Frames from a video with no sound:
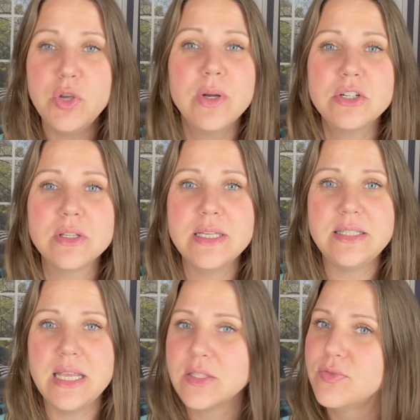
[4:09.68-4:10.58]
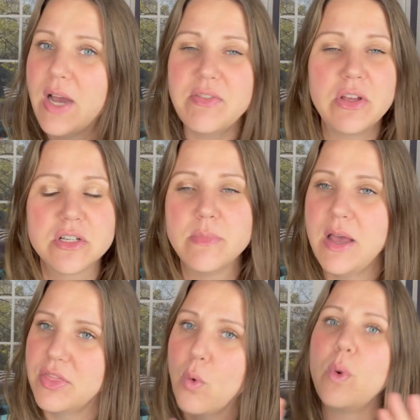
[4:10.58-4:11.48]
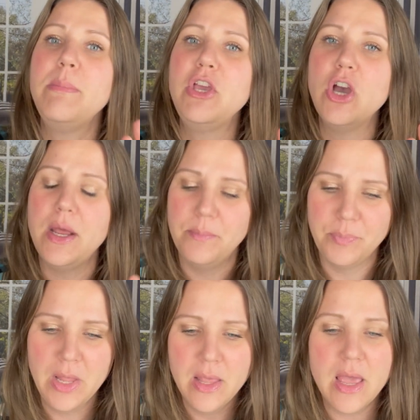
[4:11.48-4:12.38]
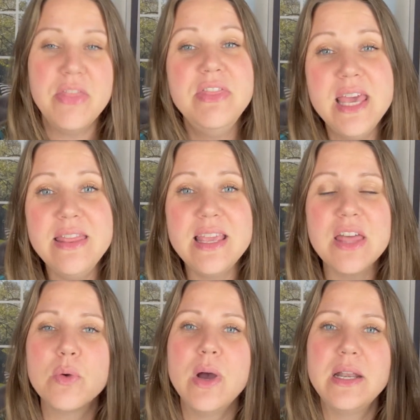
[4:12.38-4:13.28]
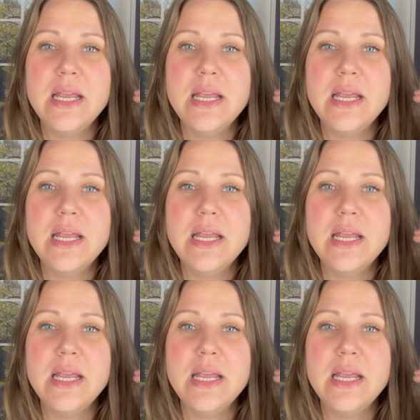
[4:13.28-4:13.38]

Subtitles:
200 listings, $5 a month, we be good. And then the other one